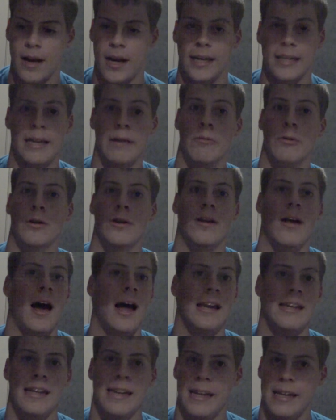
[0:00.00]
and they were
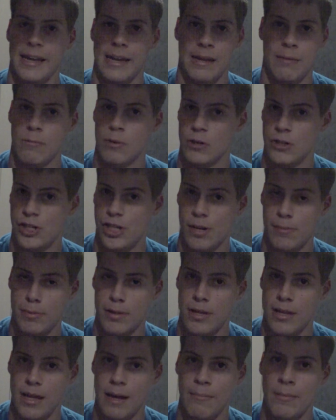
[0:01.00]
not getting any more shipped
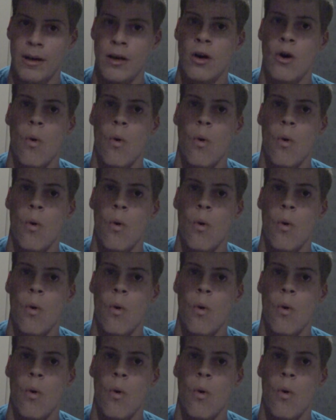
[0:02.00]
to them.